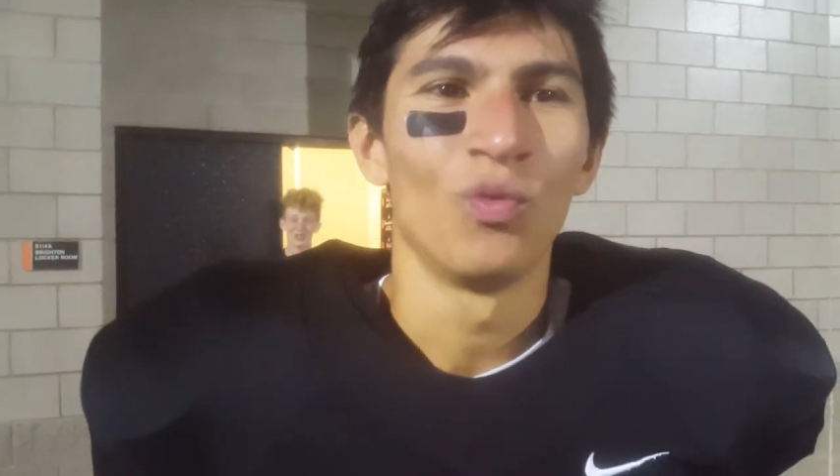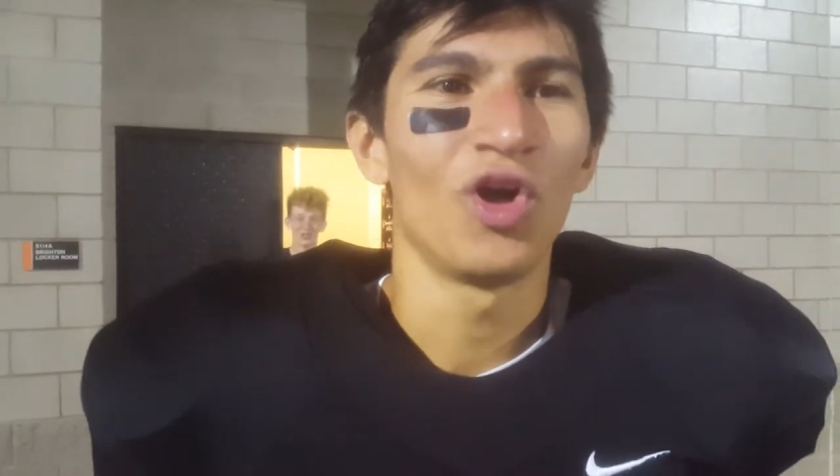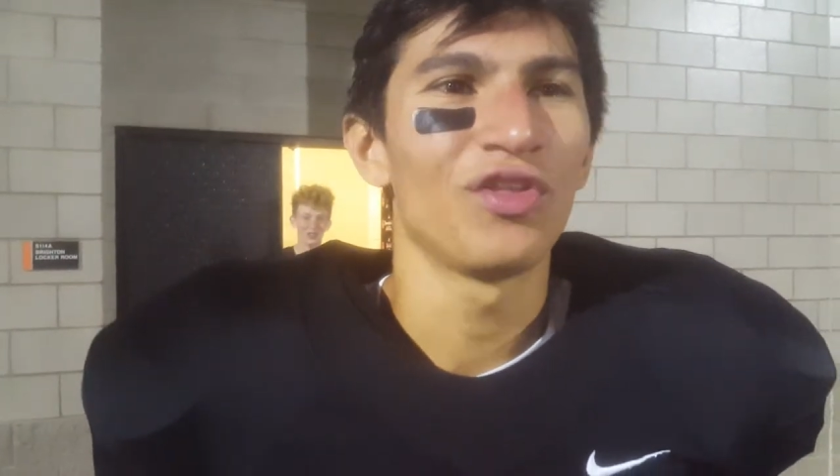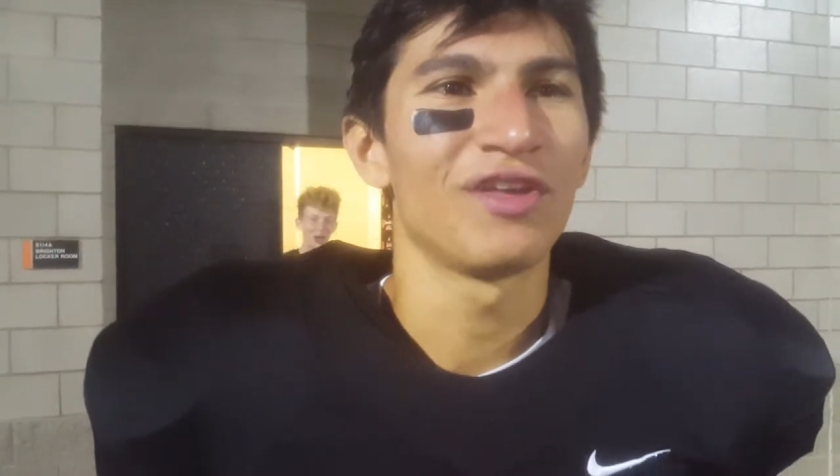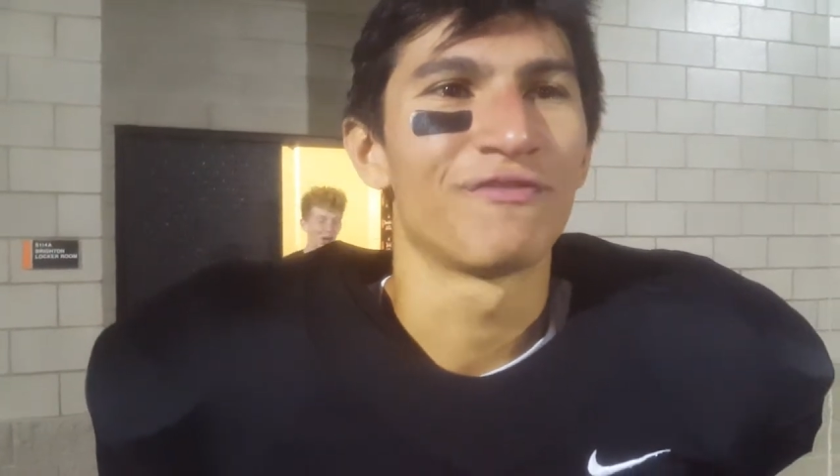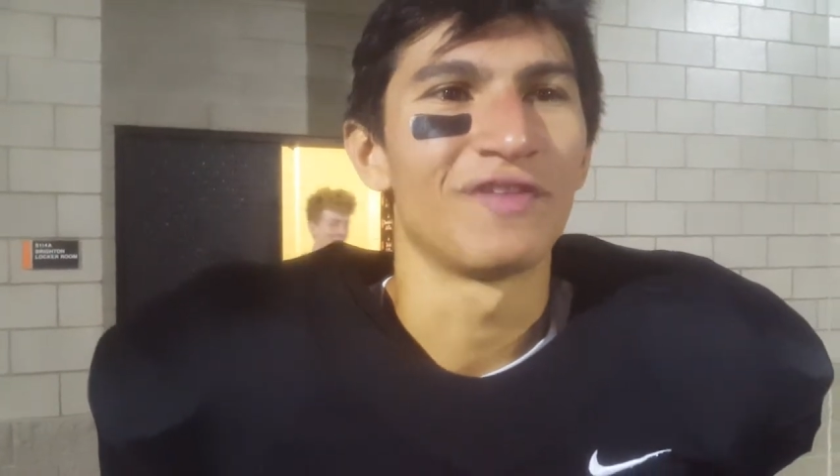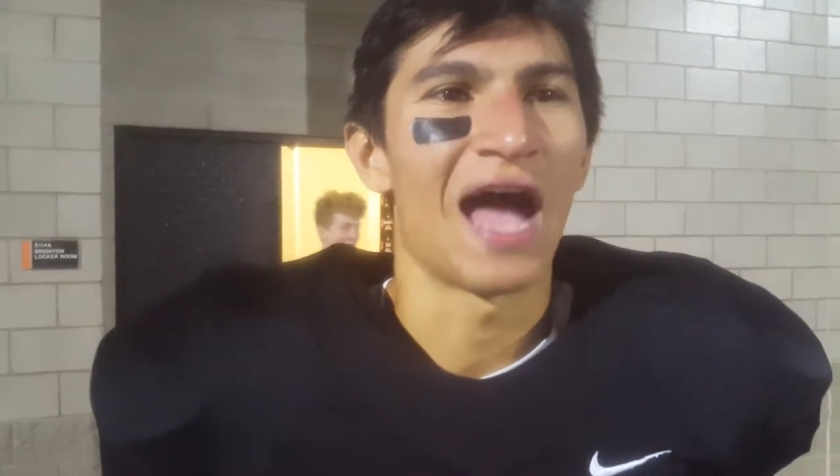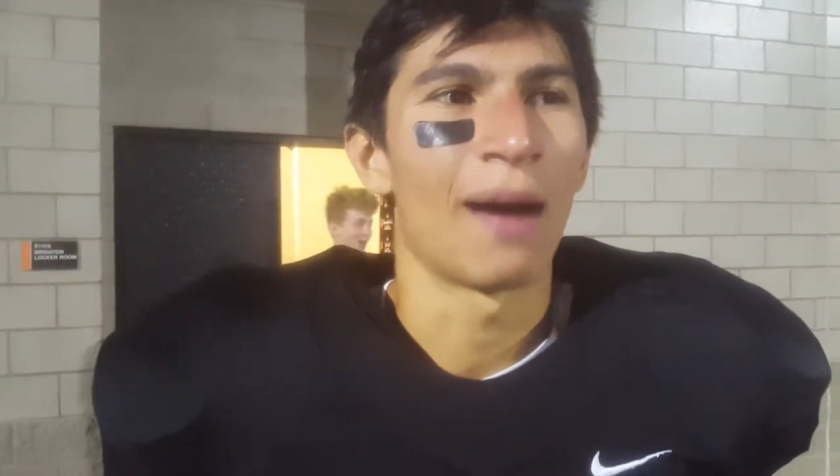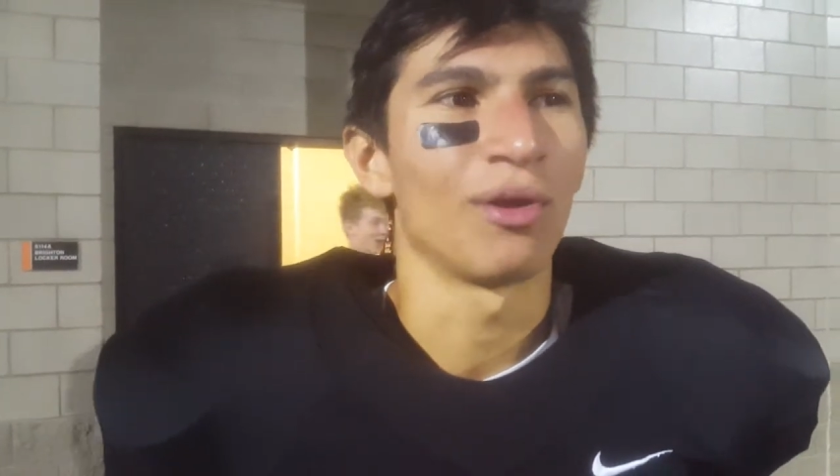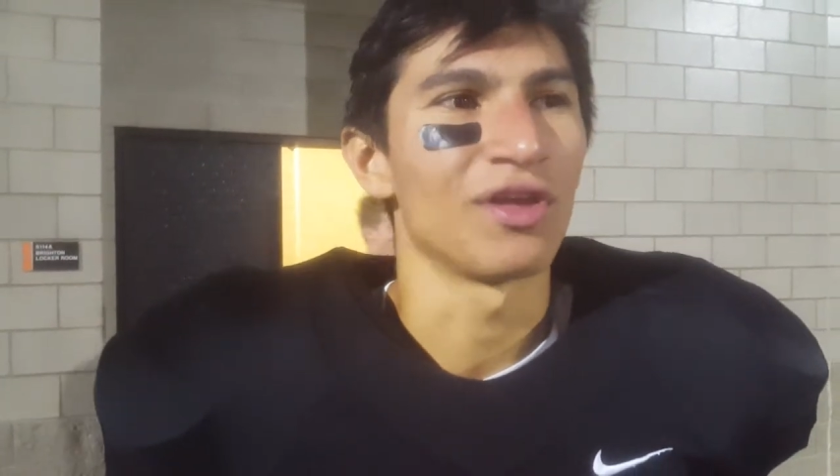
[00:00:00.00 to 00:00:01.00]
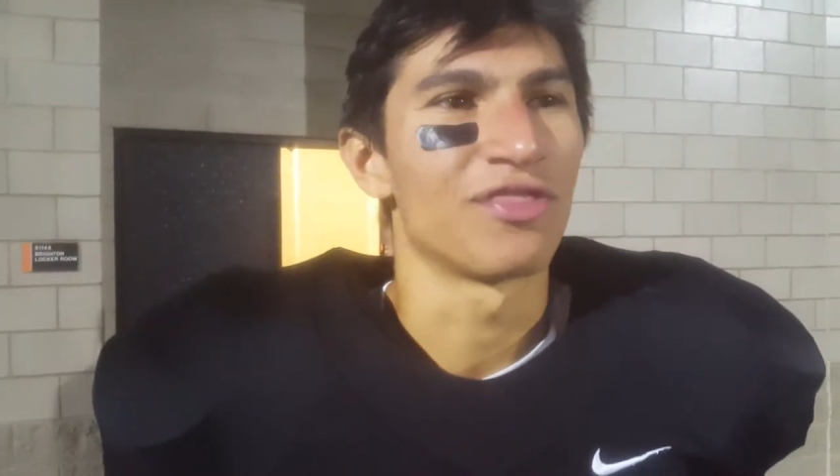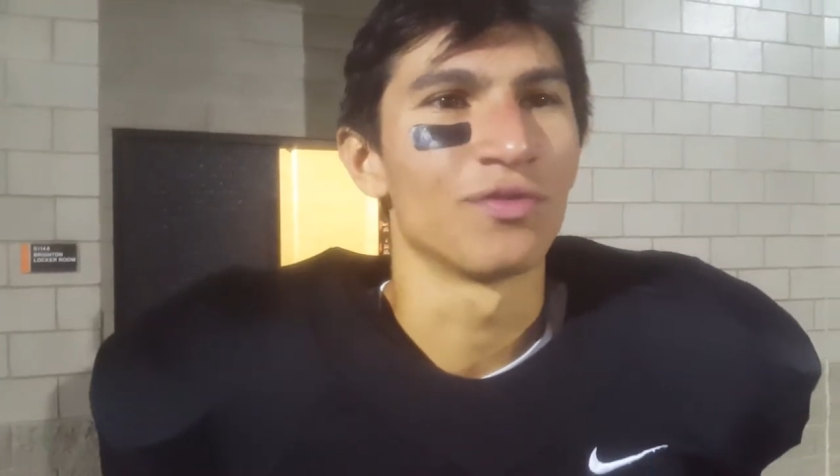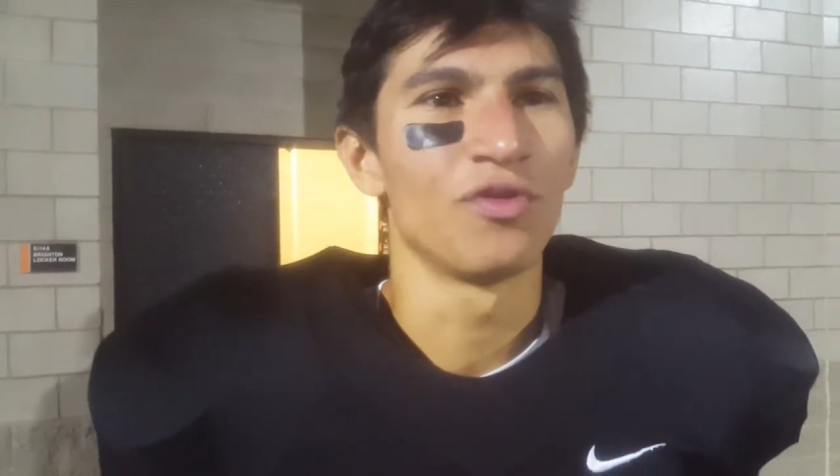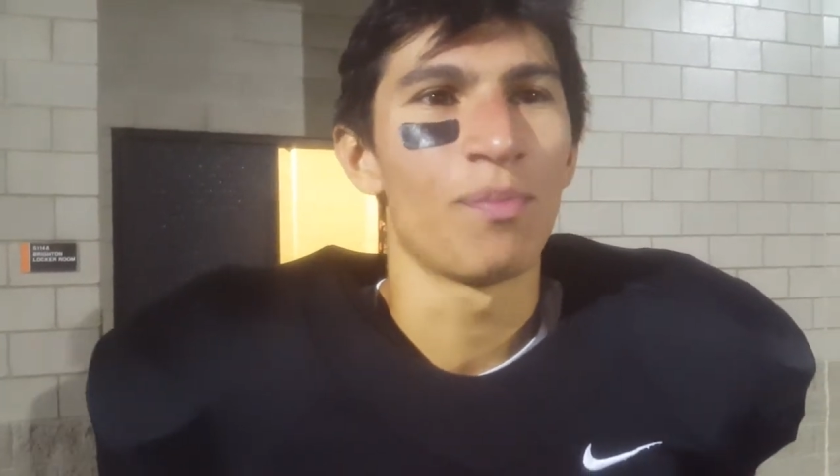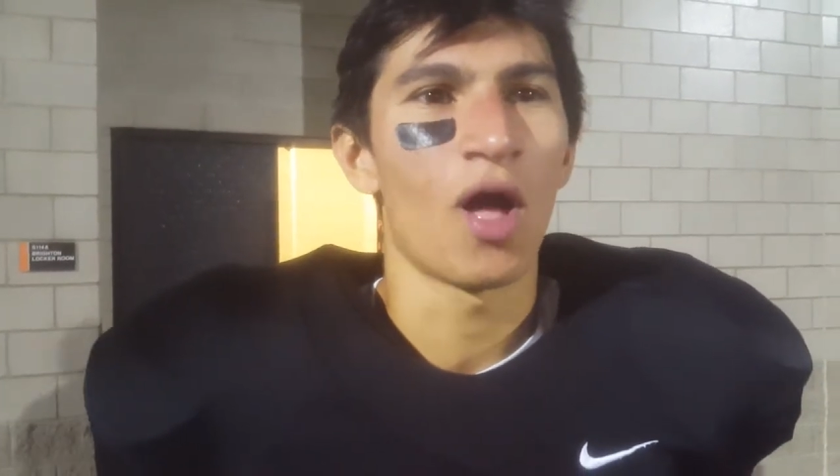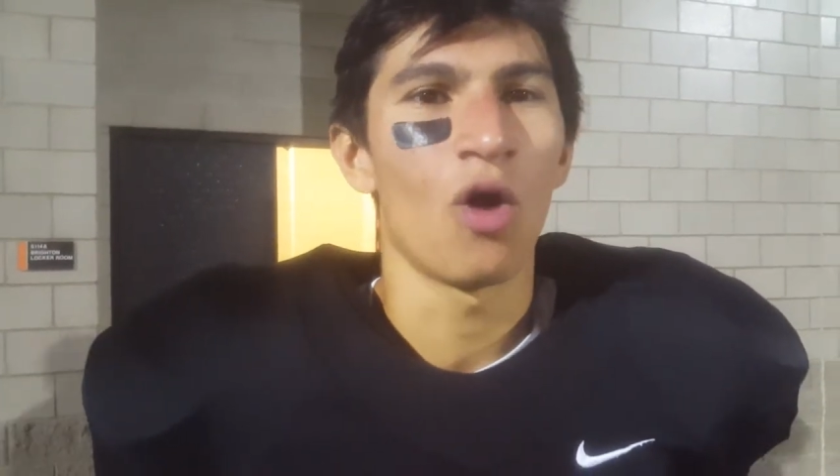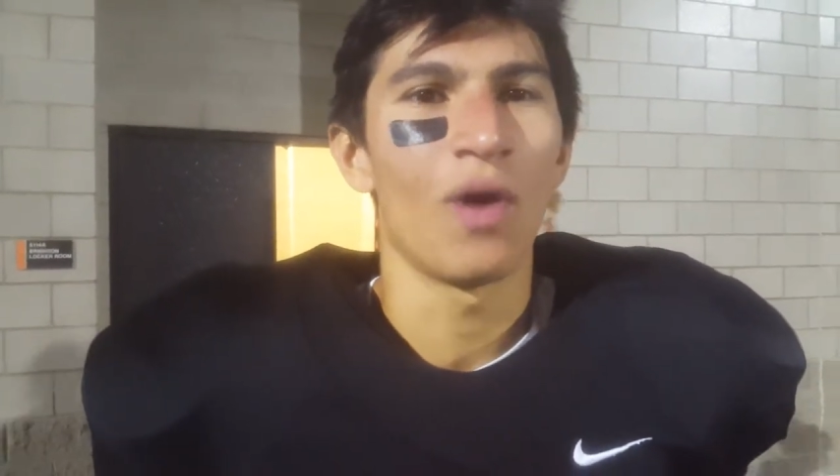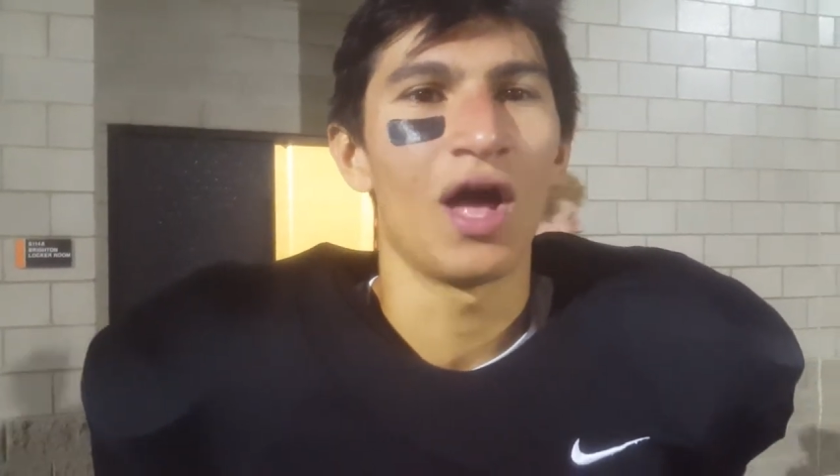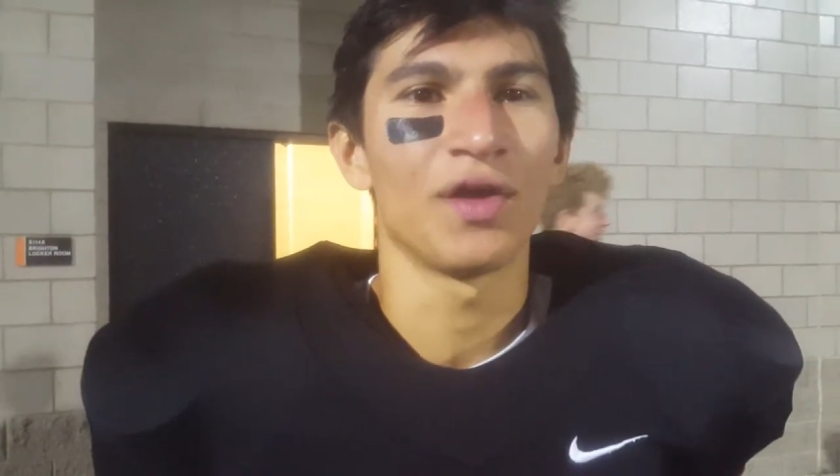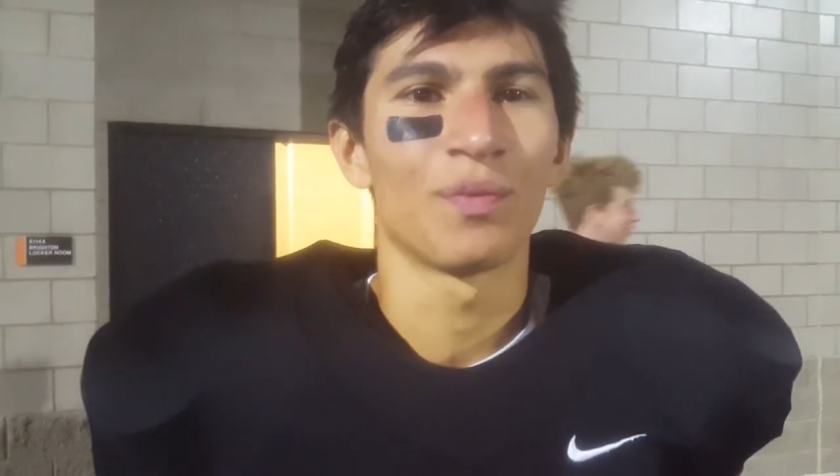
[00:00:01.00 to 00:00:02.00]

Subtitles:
Will did phenomenal. He threw the ball well.